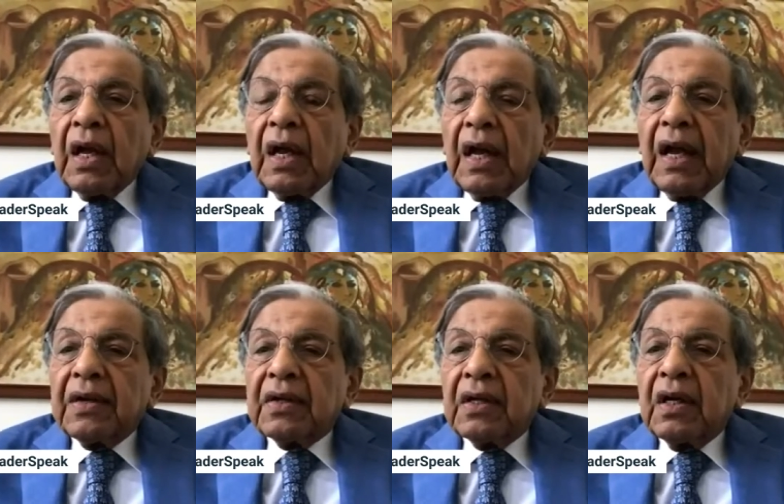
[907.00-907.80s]
at
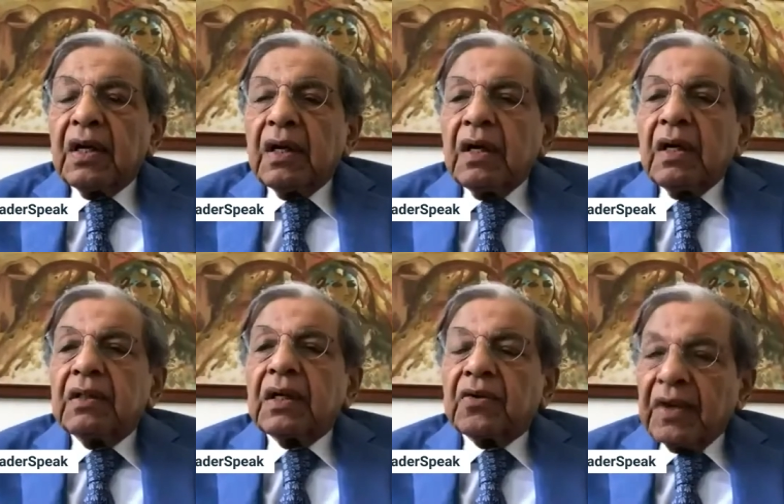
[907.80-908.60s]

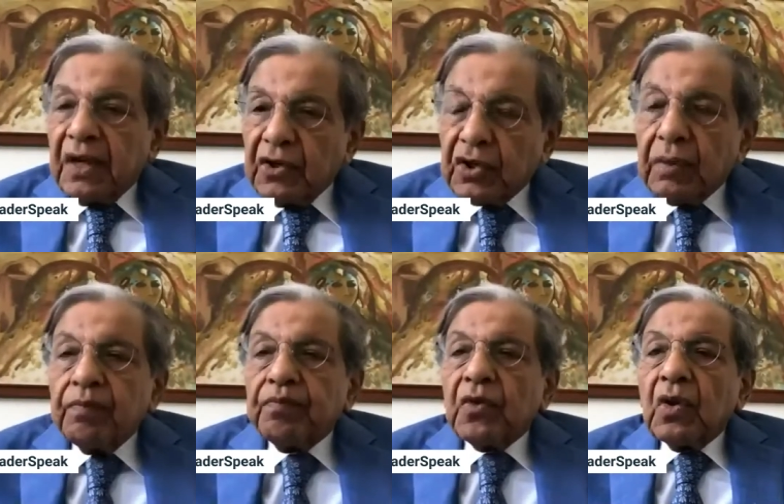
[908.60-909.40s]
the creation
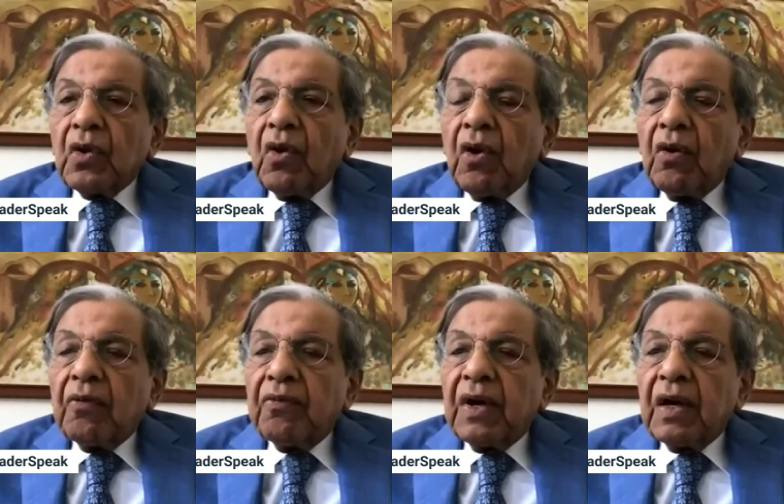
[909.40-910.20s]
of
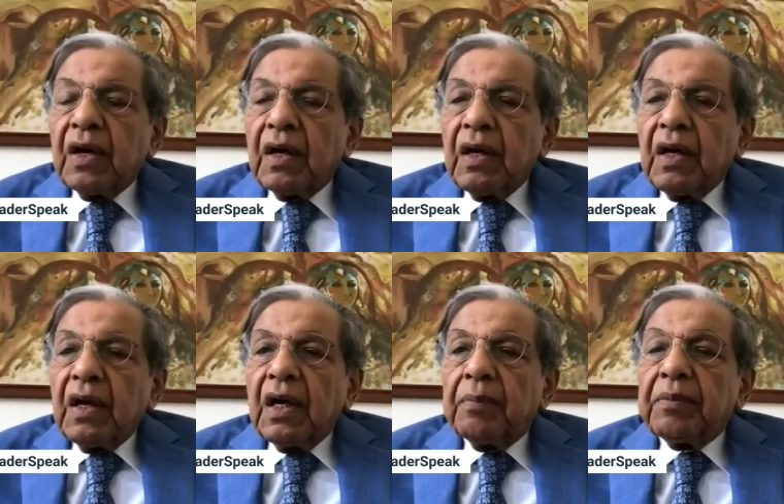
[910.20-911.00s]

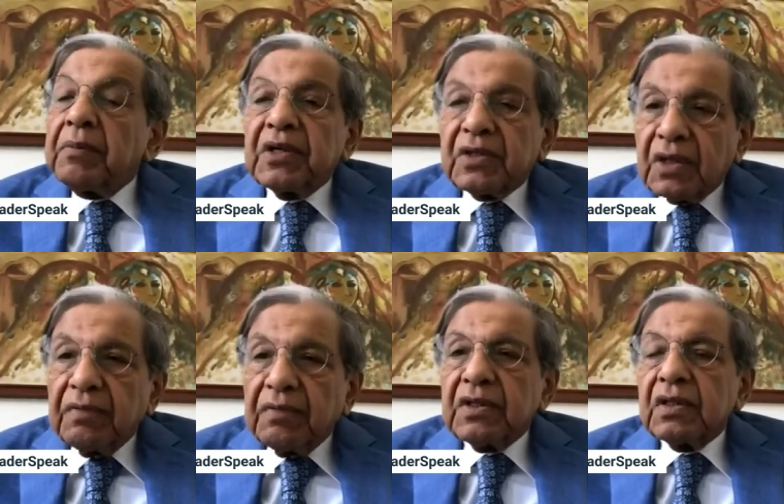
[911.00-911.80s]
a permanent
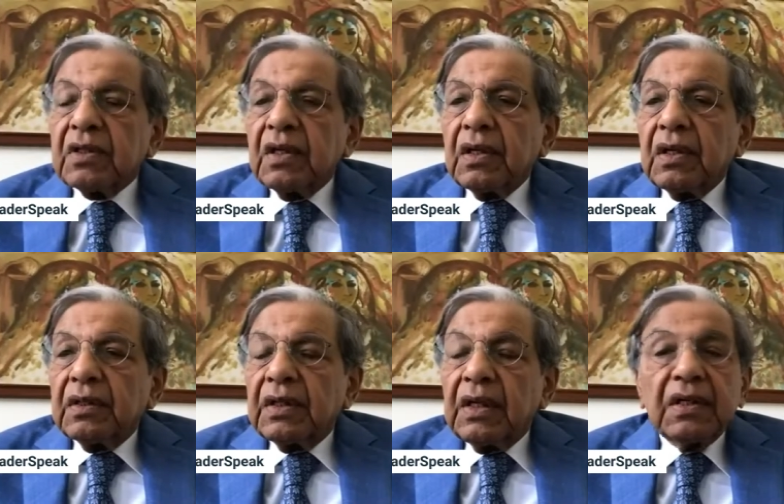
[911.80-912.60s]
service.
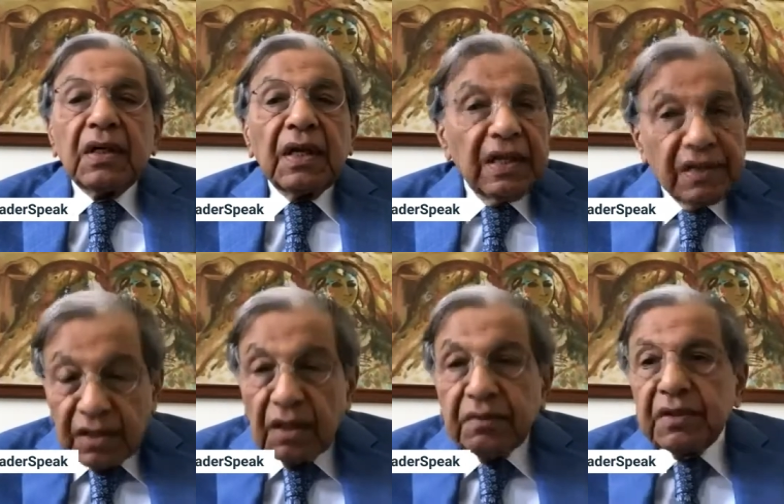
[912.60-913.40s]
The Indian Health
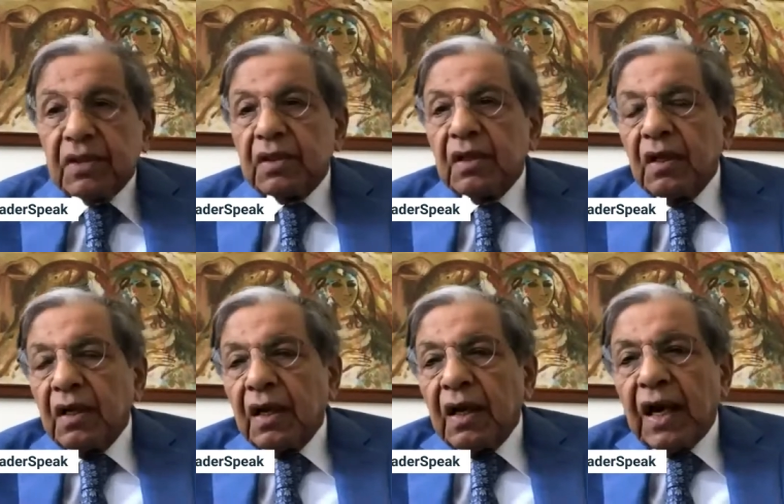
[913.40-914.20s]
Service,
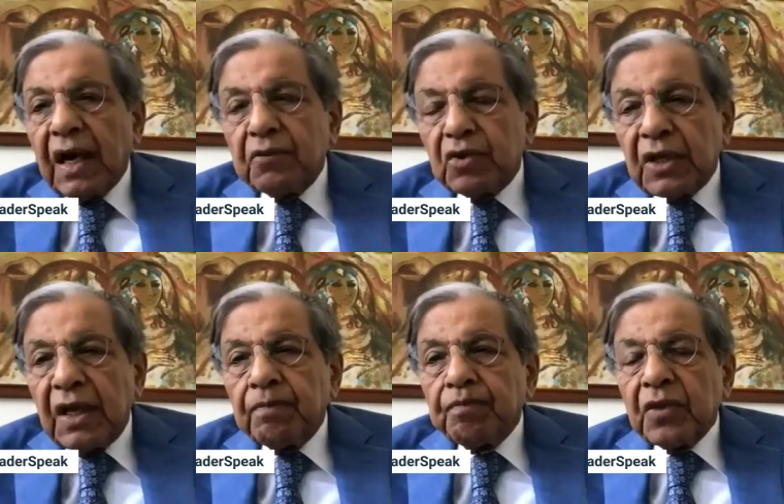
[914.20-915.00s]
I would
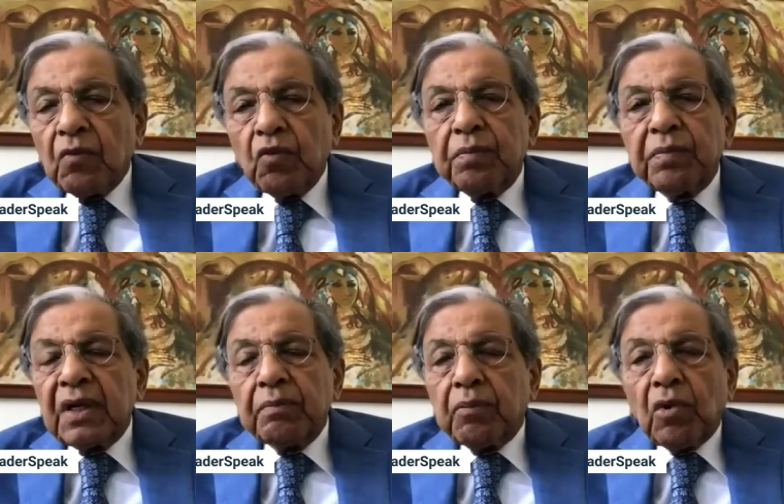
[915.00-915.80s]
say, would be
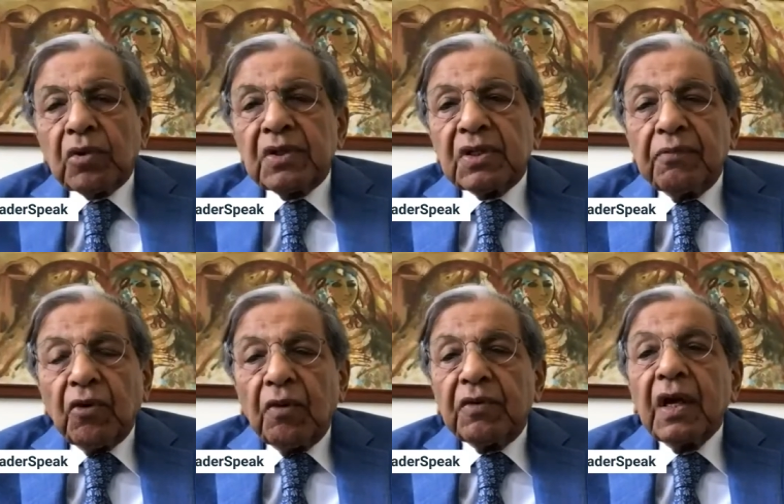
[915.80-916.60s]
an important step
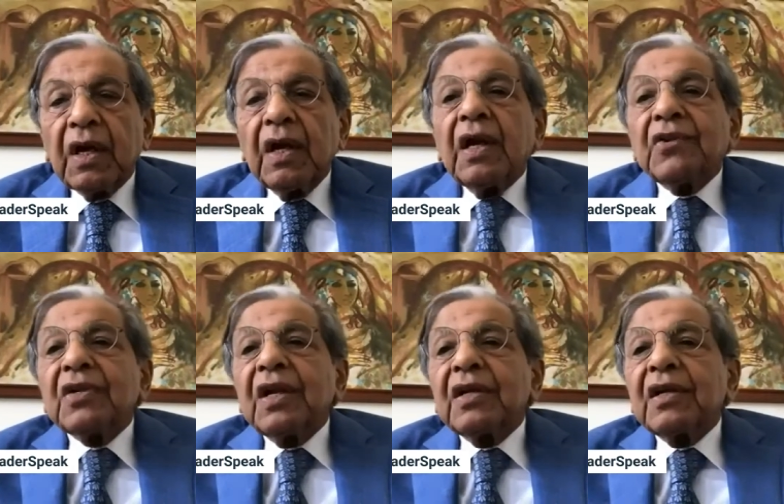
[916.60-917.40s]
forward.
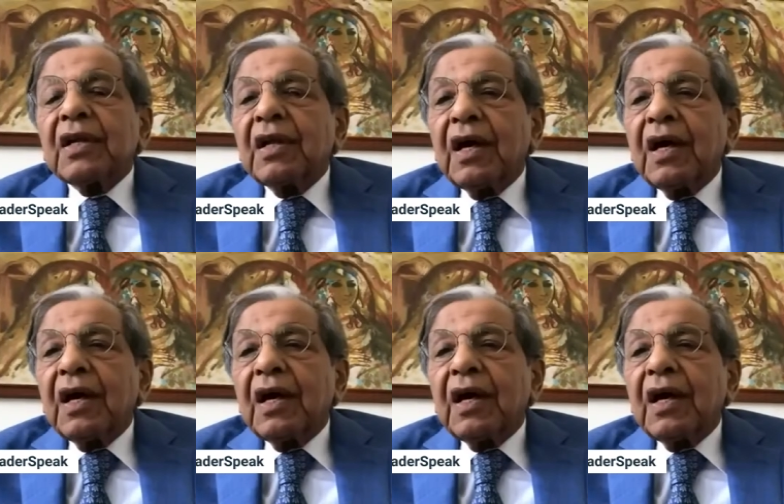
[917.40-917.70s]
Incidentally,